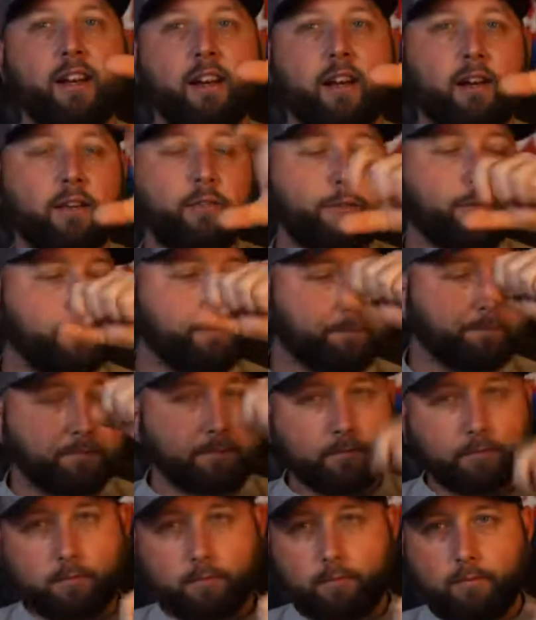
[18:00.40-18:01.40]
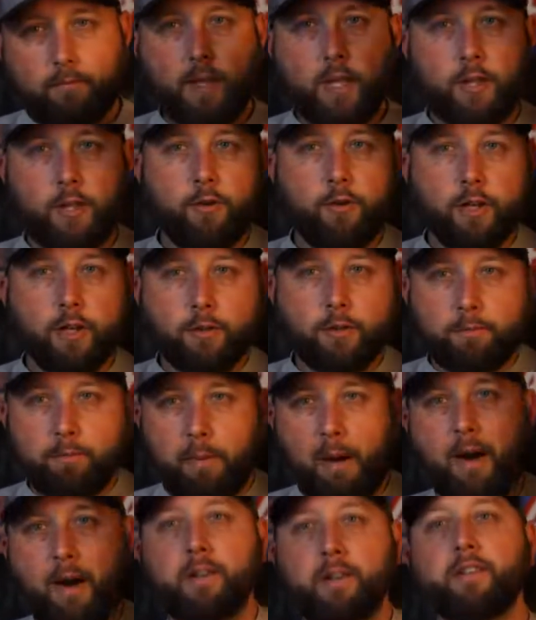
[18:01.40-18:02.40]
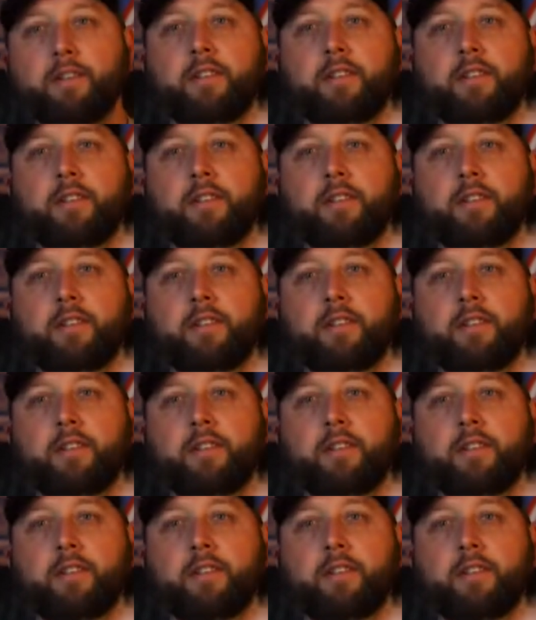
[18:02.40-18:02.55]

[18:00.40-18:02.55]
enough, you could punch